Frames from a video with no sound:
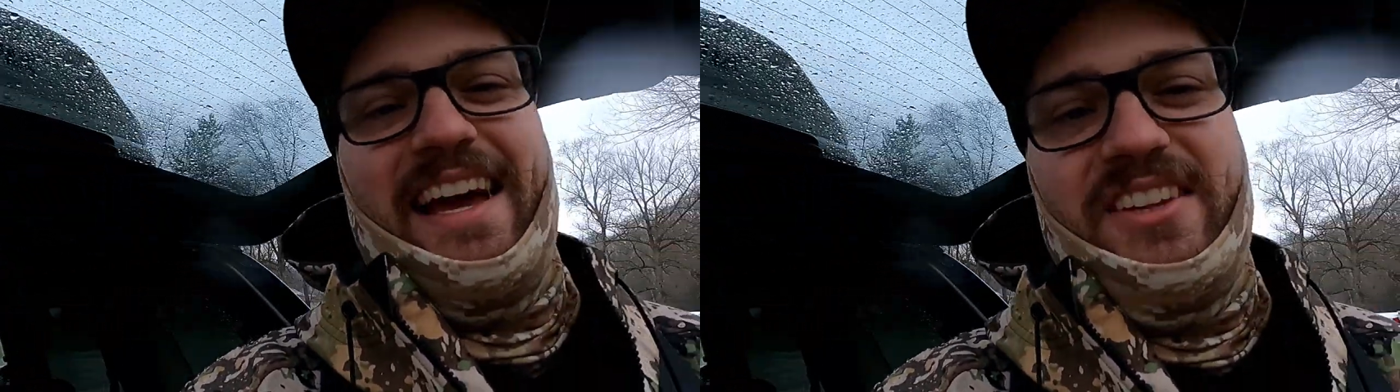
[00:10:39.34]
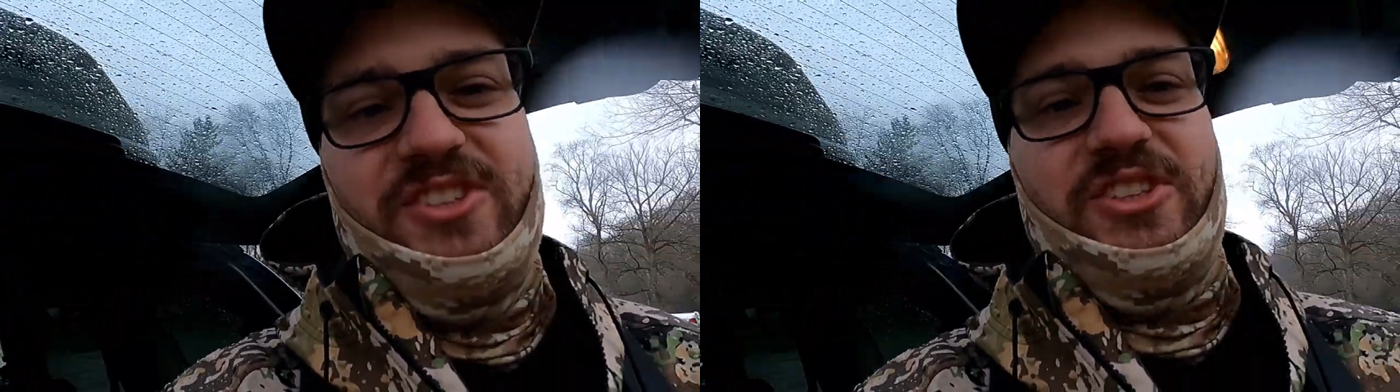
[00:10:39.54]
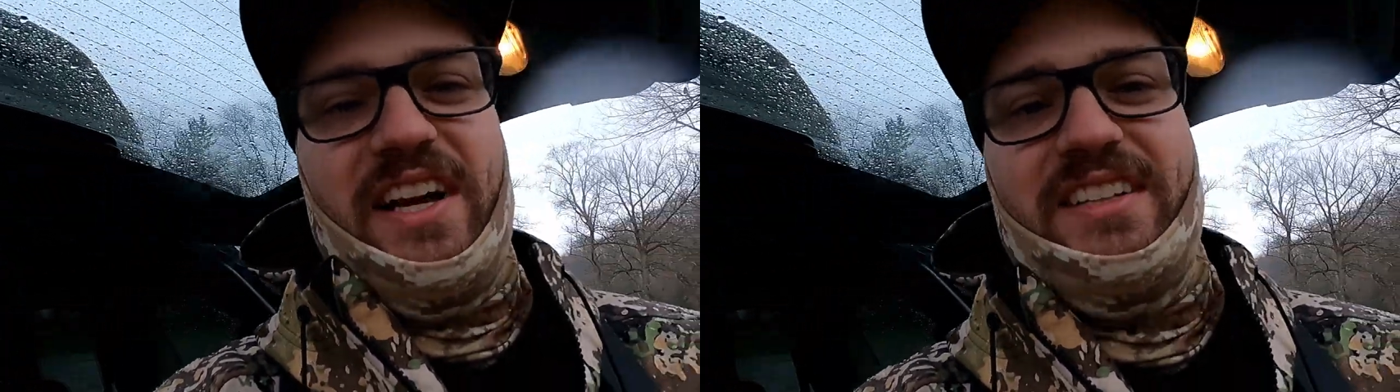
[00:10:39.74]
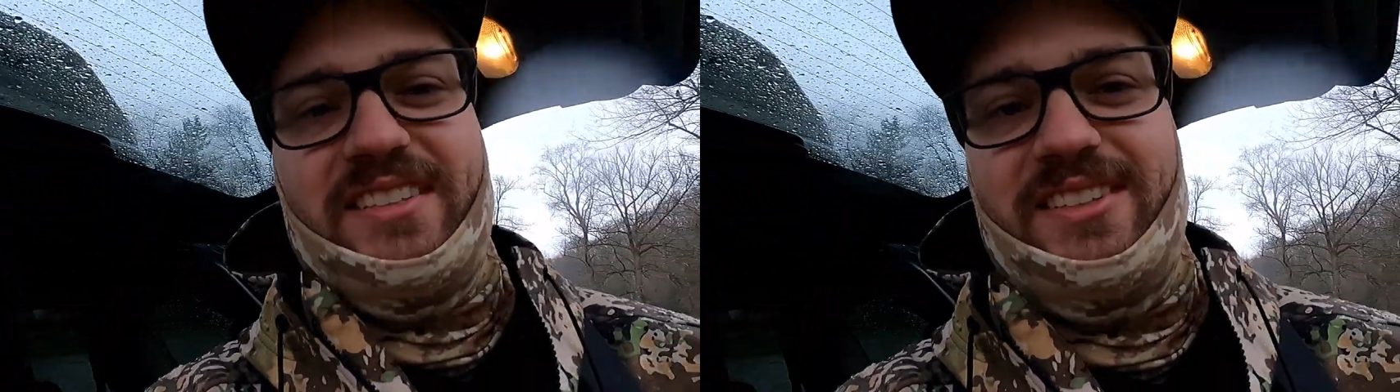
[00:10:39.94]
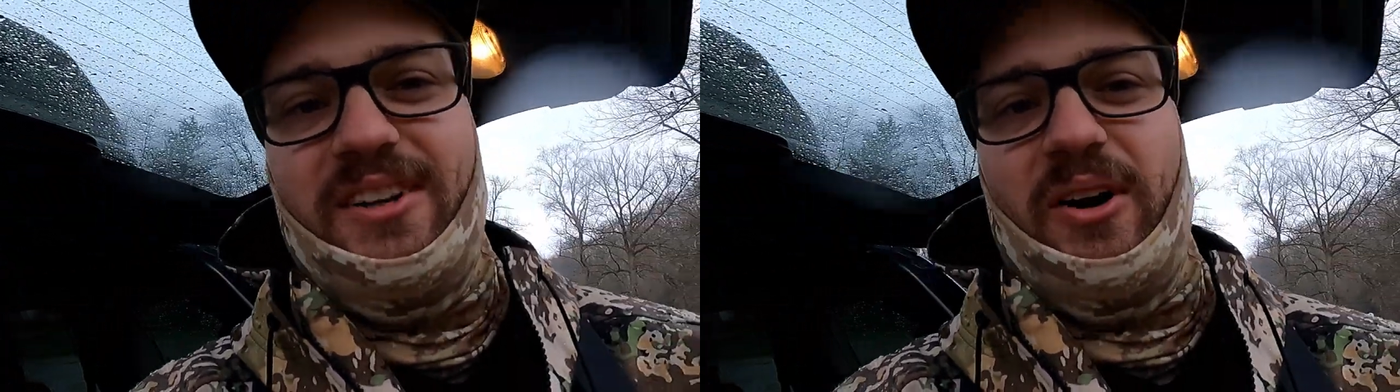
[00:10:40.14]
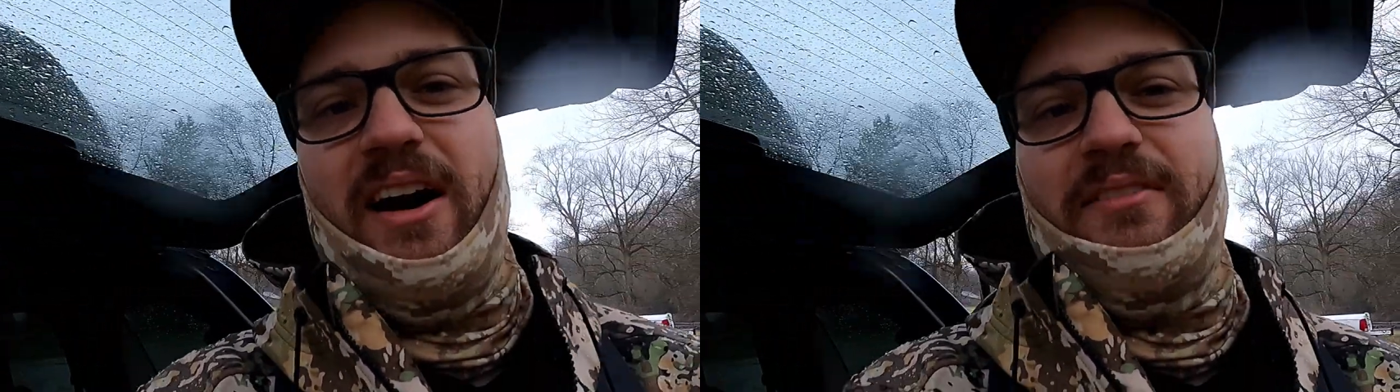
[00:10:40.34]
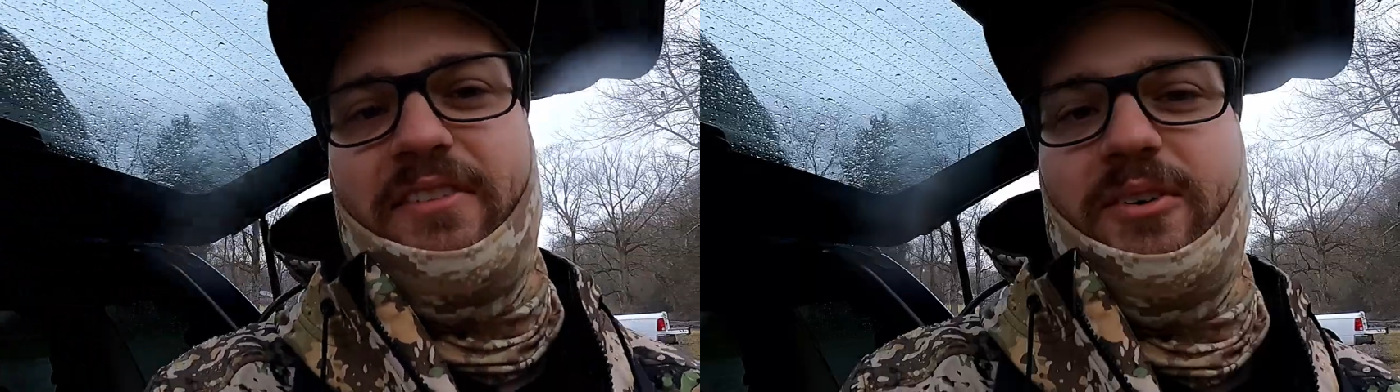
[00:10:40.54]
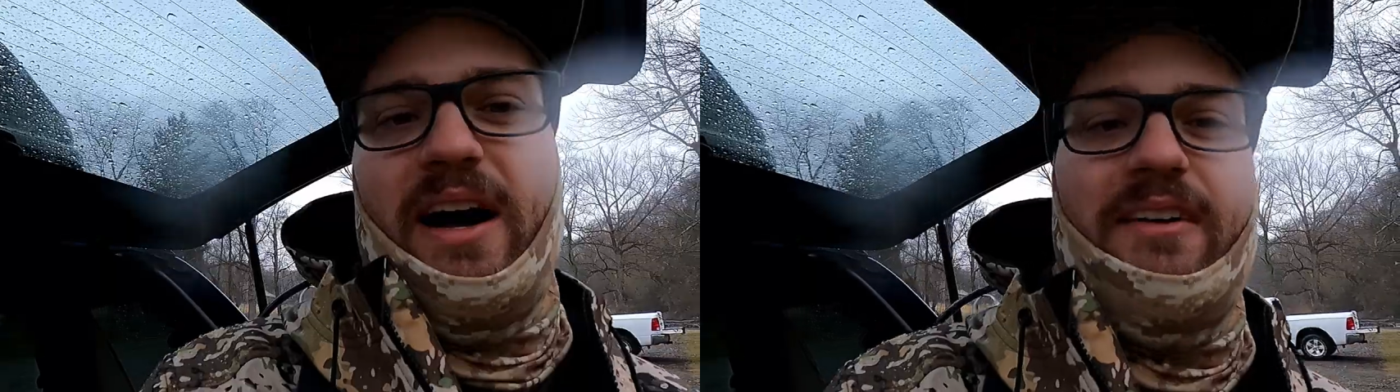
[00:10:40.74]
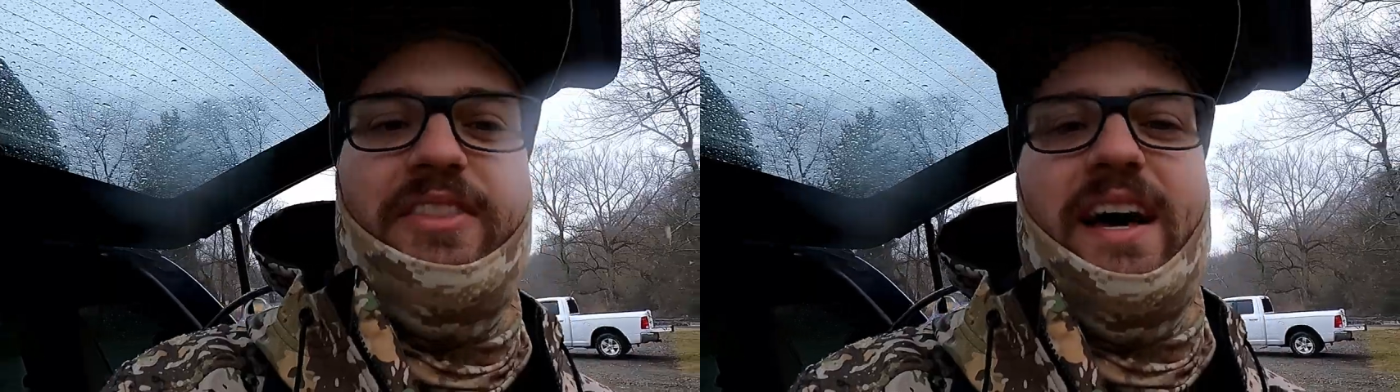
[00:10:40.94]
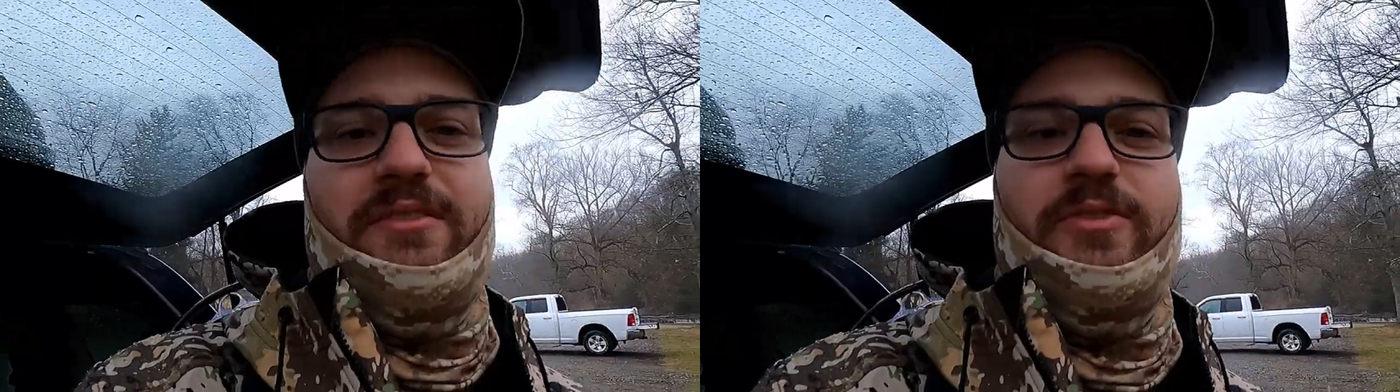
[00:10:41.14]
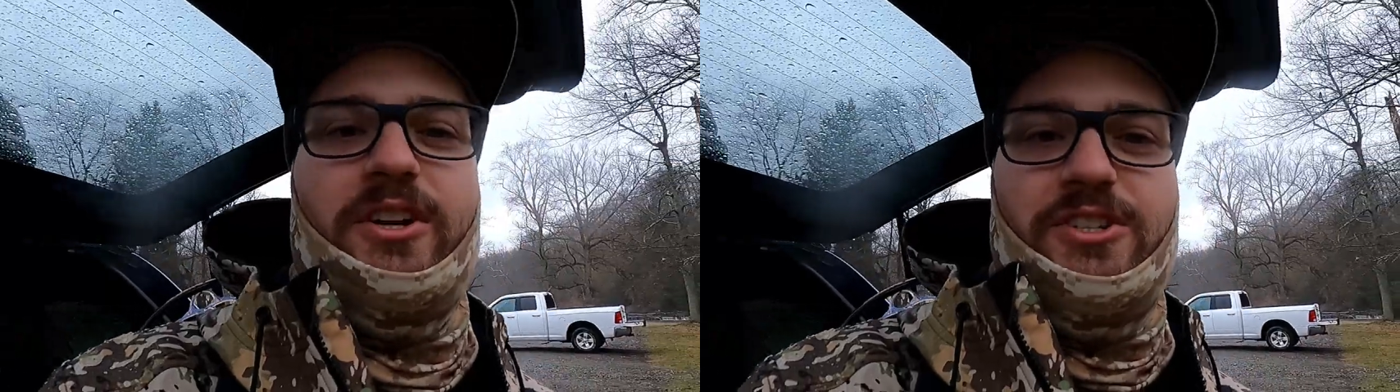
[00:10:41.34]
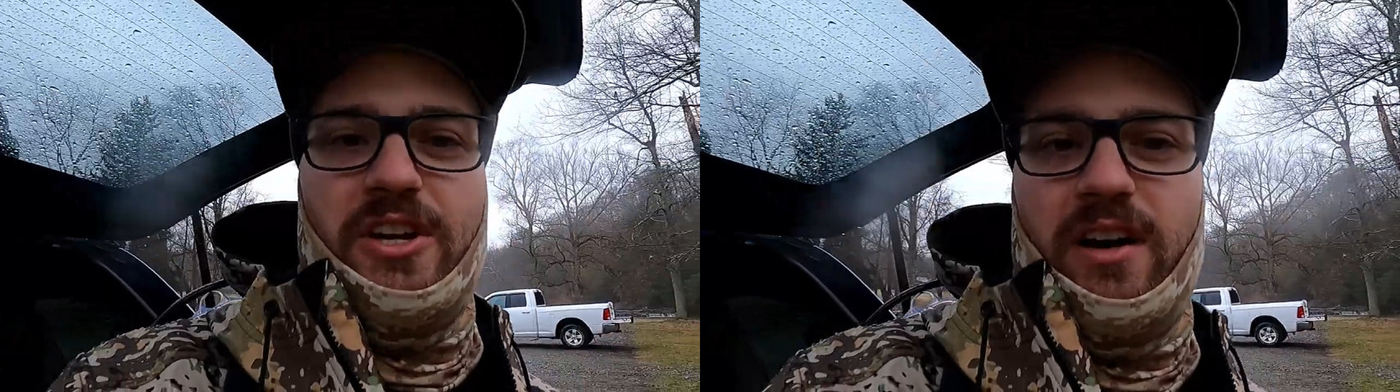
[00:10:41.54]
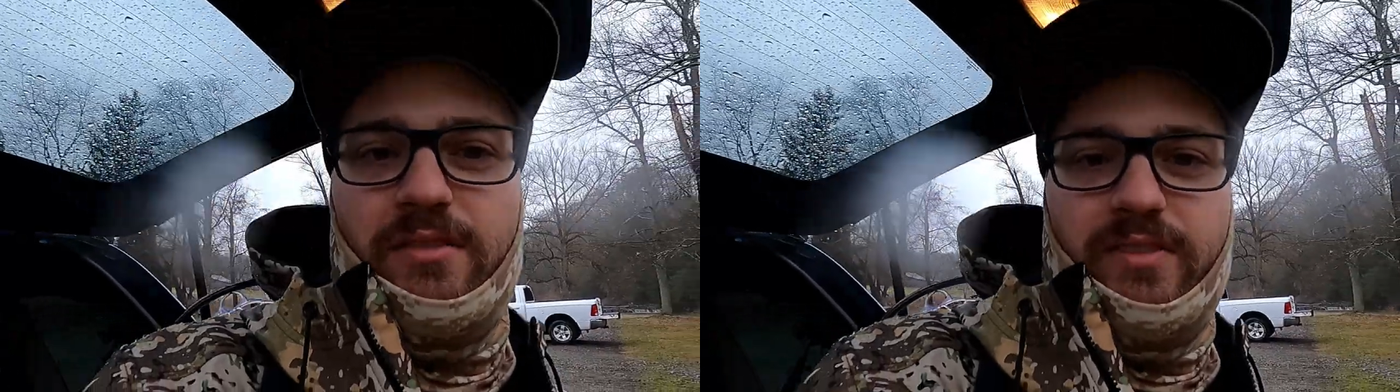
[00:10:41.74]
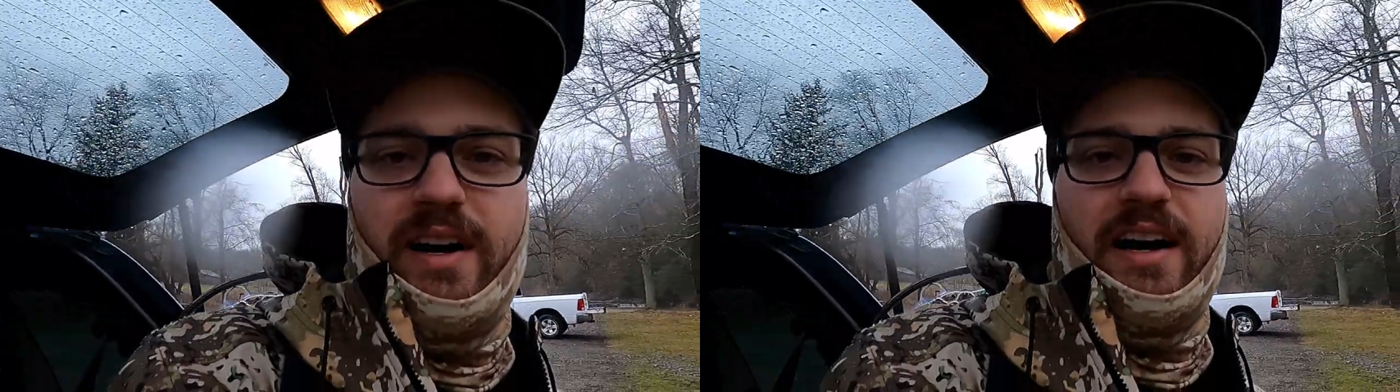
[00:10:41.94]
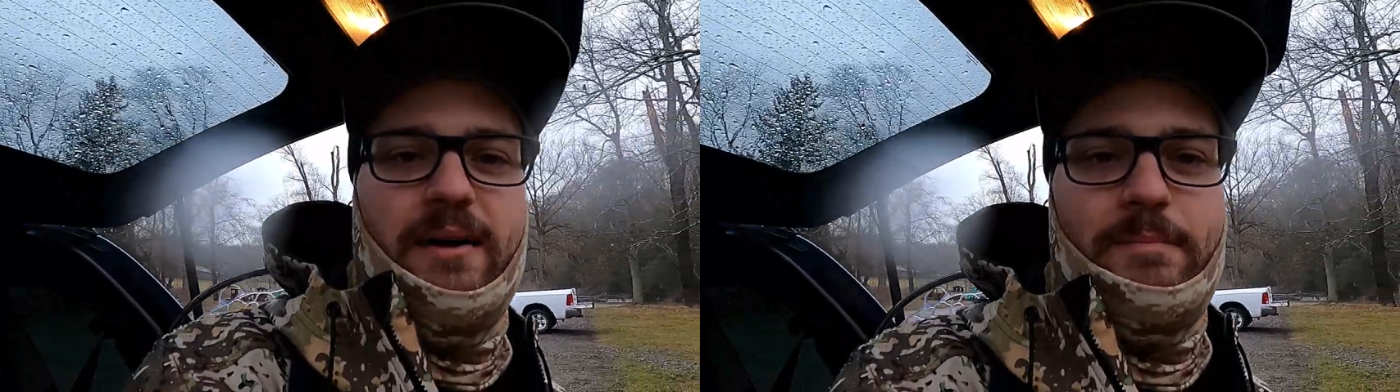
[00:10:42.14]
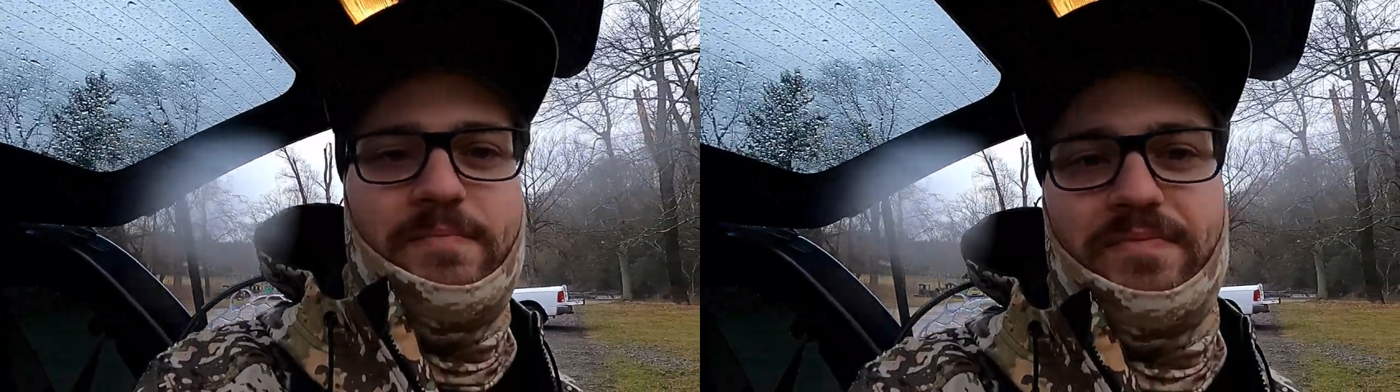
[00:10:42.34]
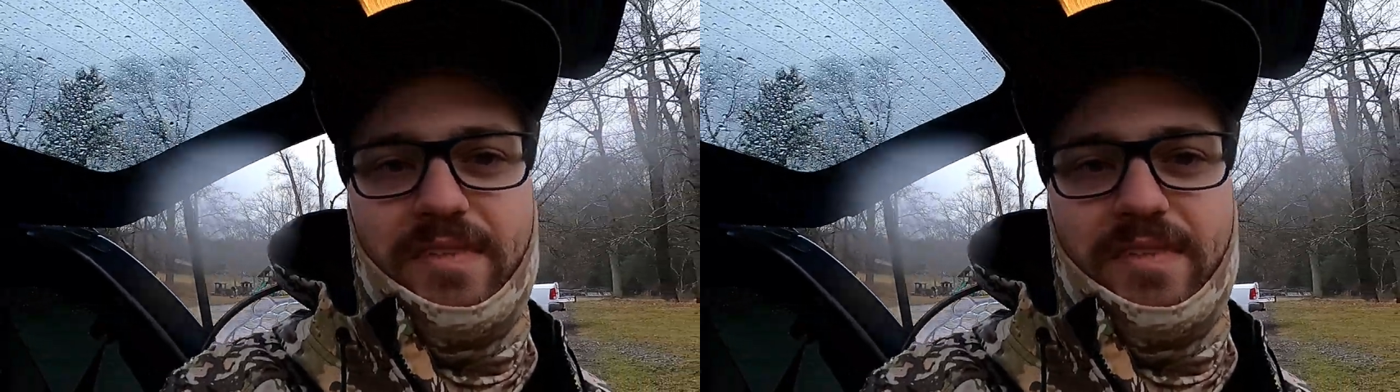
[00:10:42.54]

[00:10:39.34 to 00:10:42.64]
at least you guys, you know, have, will have that footage of, um,